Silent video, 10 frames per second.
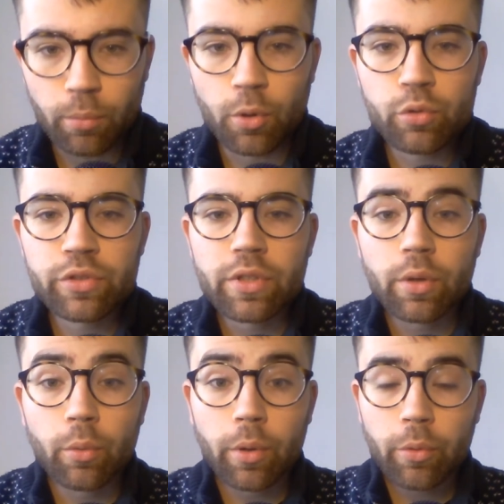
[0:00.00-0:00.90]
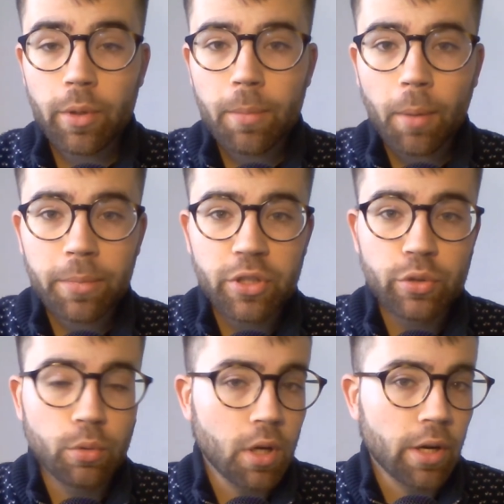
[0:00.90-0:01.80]
foremost, when we bump
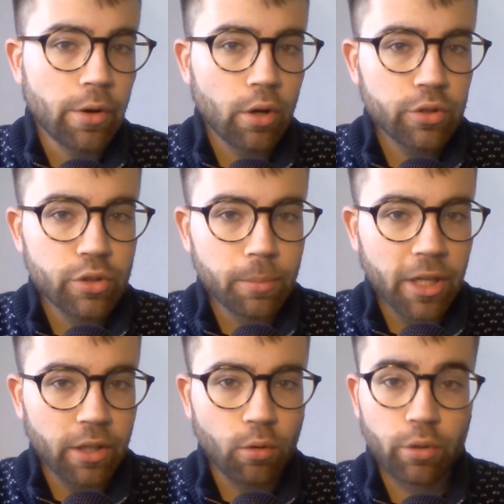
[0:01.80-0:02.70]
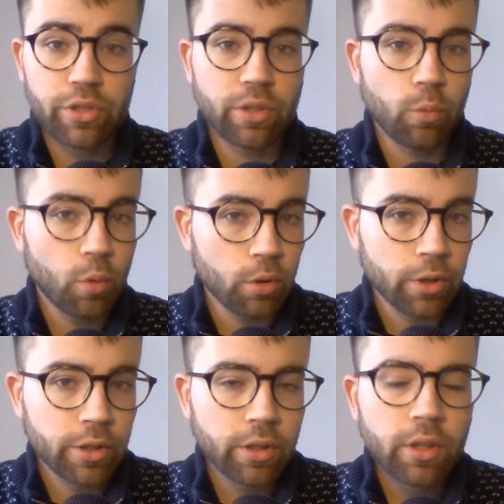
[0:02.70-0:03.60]
into a non-Germanic origin
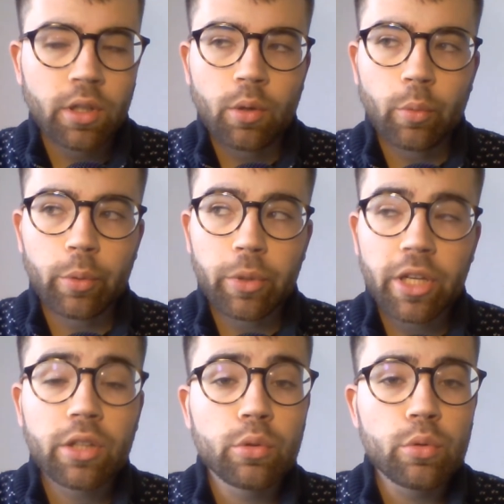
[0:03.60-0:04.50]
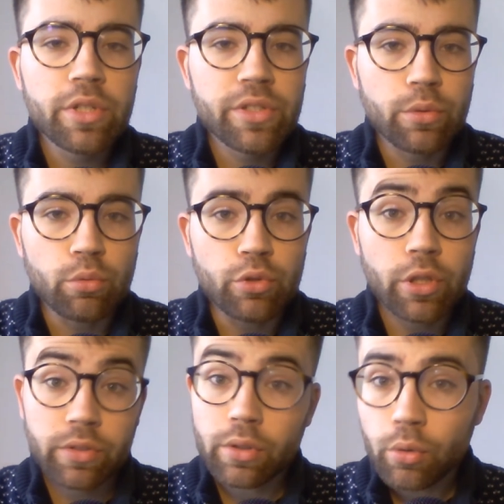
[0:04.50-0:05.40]
word, what we can do is to
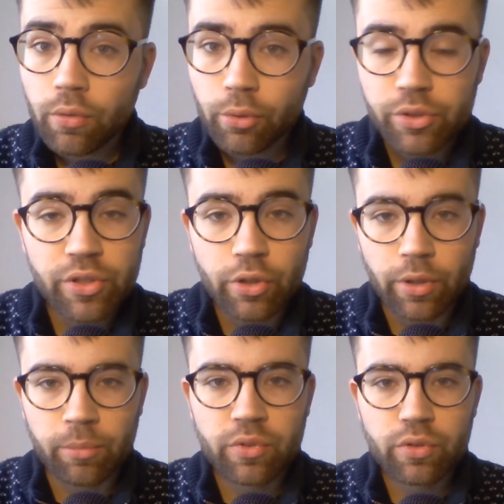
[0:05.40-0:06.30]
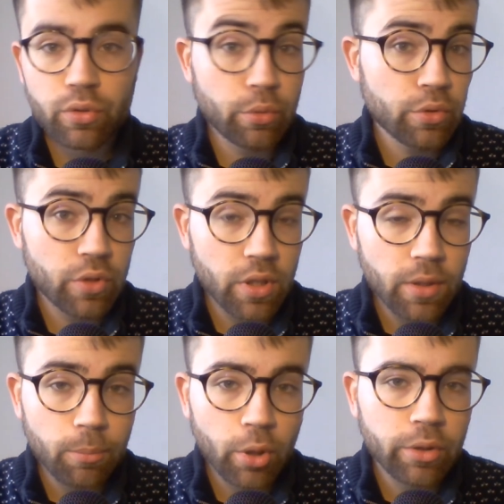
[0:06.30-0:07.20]
just look for synonyms. So you
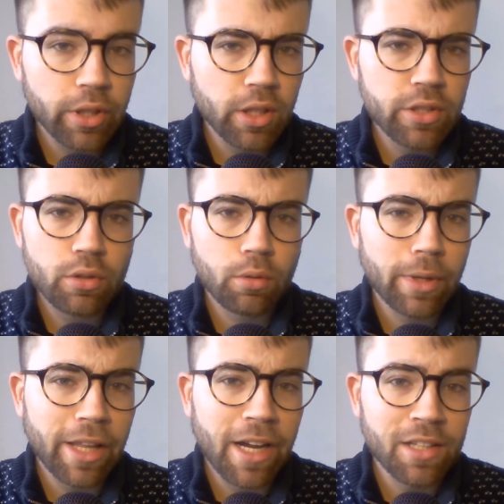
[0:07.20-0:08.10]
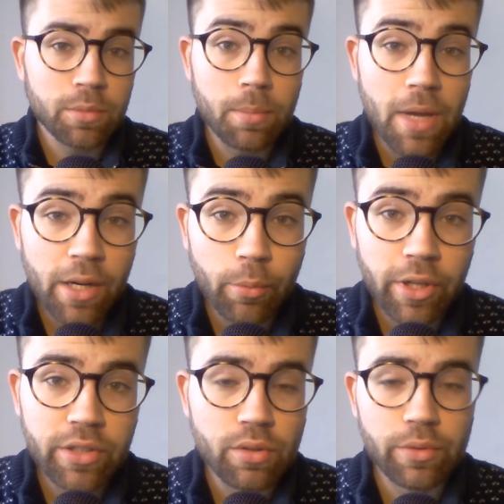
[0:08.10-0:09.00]
see, modern English already has many
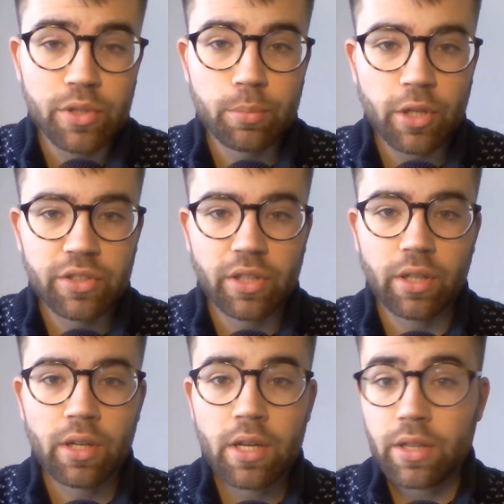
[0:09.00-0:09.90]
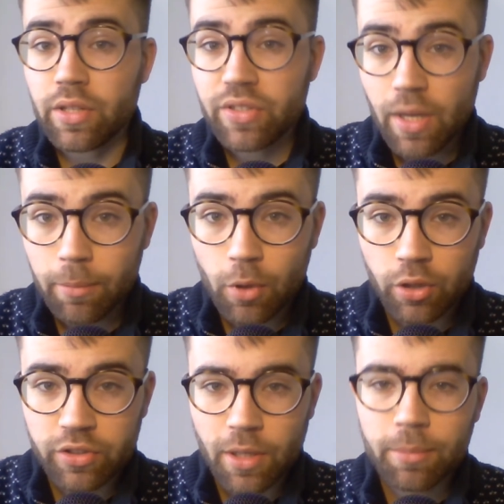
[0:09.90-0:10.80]
ways of expressing the same
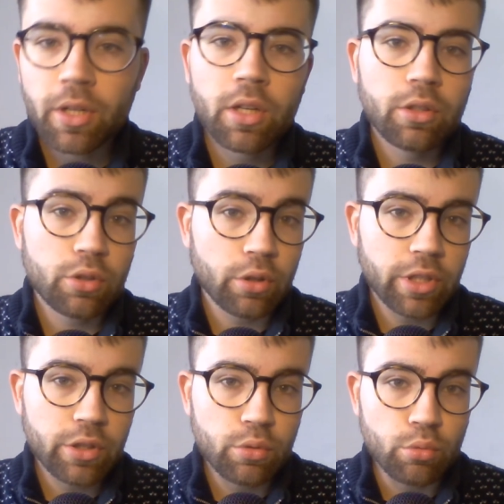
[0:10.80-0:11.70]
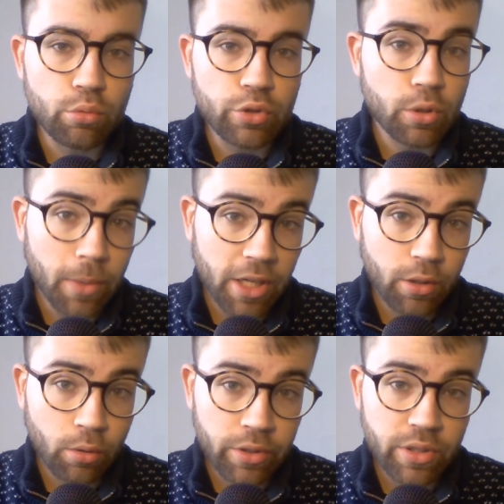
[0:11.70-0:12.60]
concept, turning to
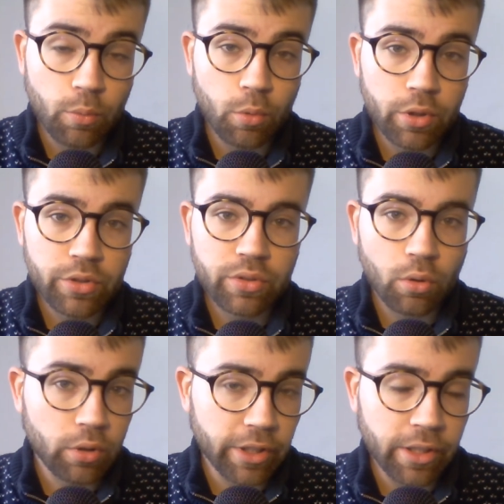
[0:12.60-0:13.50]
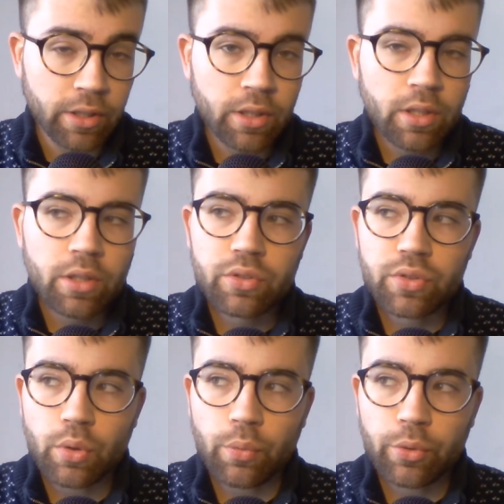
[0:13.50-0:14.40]
Germanic origin words only.
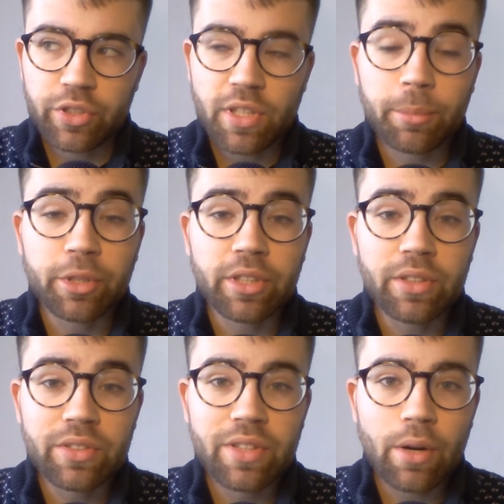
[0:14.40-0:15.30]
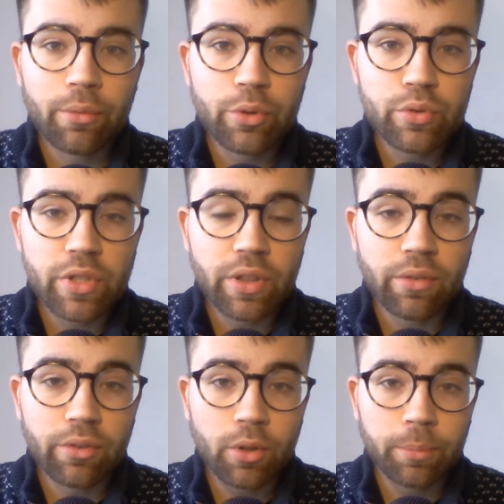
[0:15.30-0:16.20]
So for example, instead of using
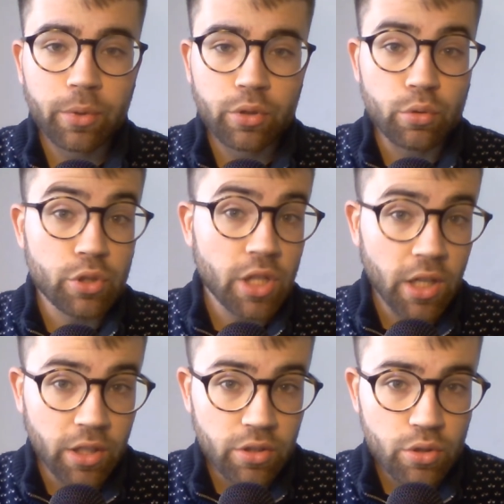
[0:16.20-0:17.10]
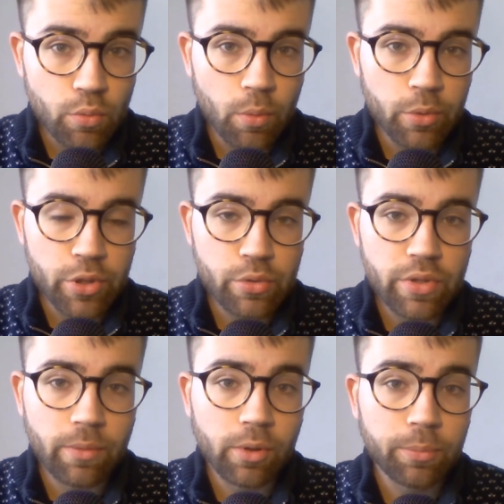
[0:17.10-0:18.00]
the verb to change, we would use
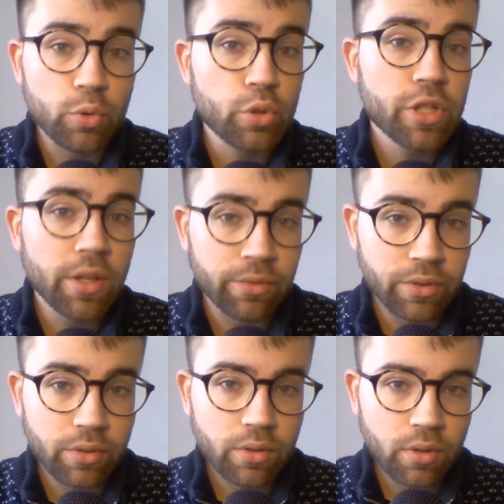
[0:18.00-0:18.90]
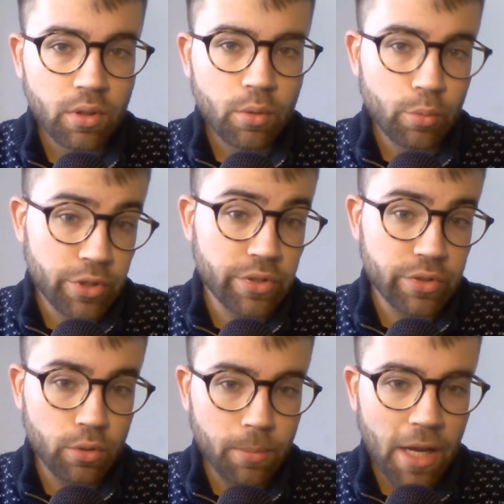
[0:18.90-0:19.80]
the verb to shift, which is
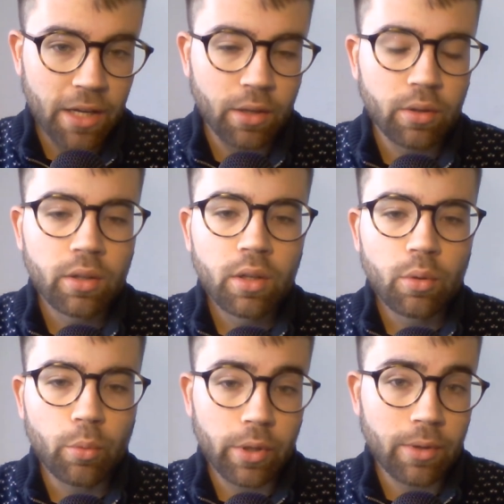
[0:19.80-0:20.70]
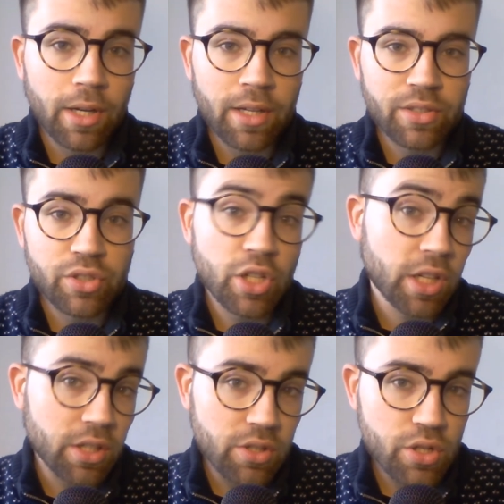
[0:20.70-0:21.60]
Germanic, whereas
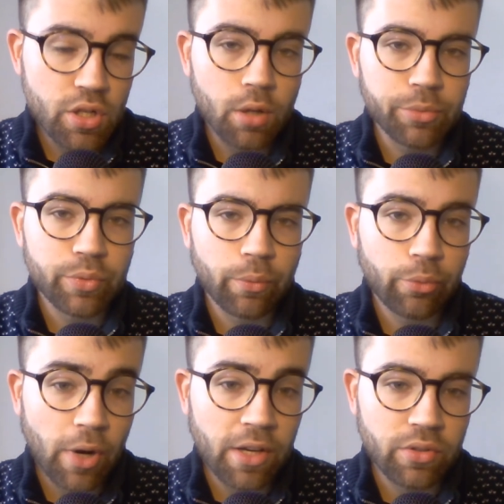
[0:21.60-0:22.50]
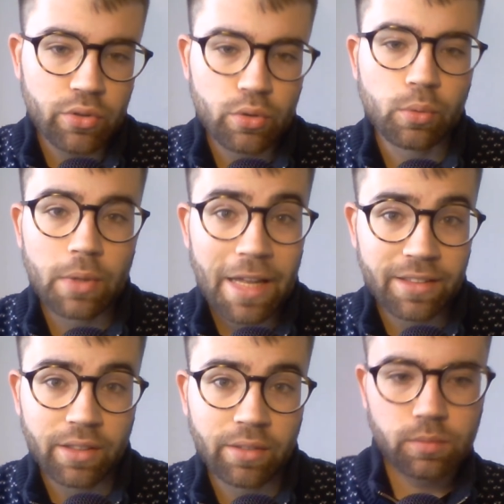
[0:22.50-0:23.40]
change comes from French, so
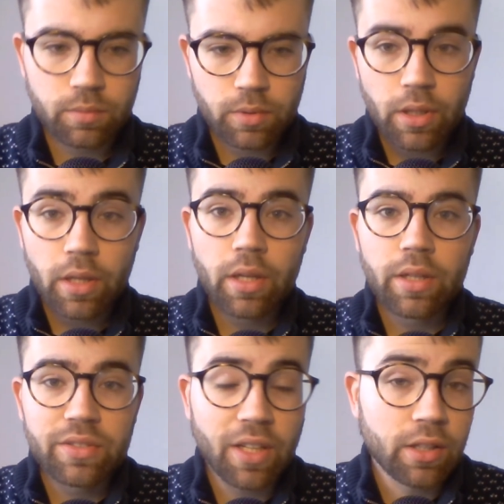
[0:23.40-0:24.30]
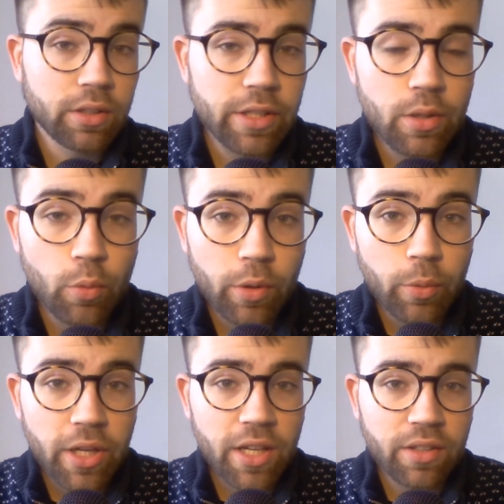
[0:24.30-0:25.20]
Latin. Secondly, when
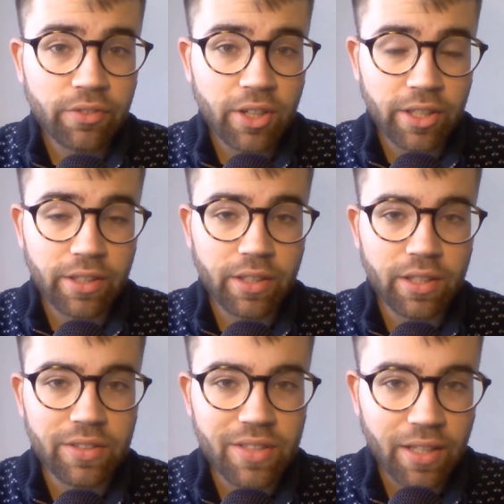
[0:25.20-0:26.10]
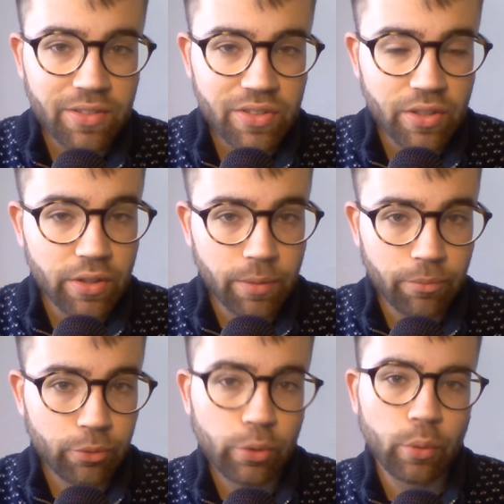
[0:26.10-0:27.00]
we can't find an exact
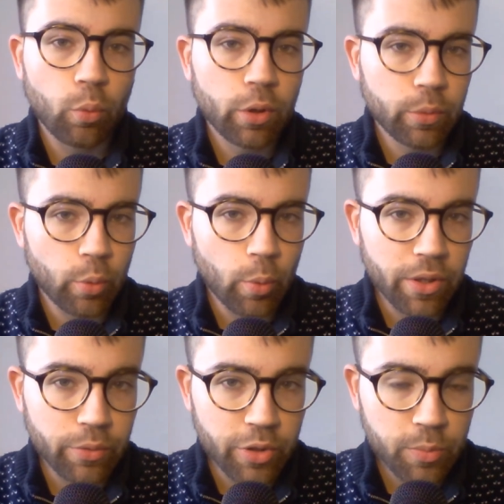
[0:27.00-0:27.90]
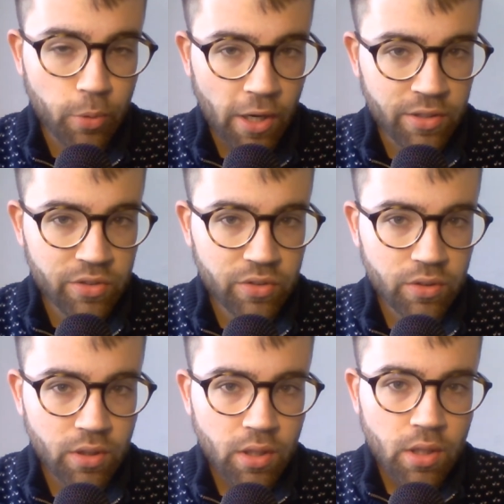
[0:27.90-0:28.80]
synonym for the word we want to express,
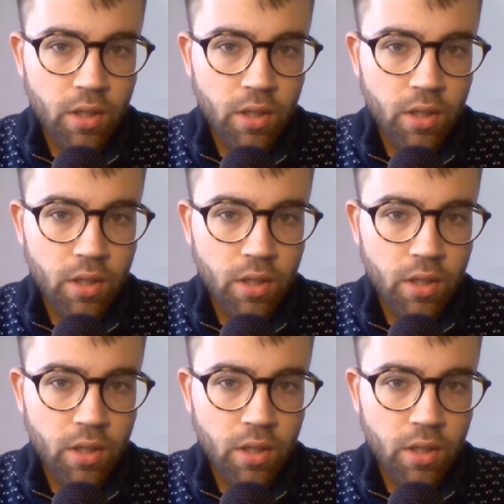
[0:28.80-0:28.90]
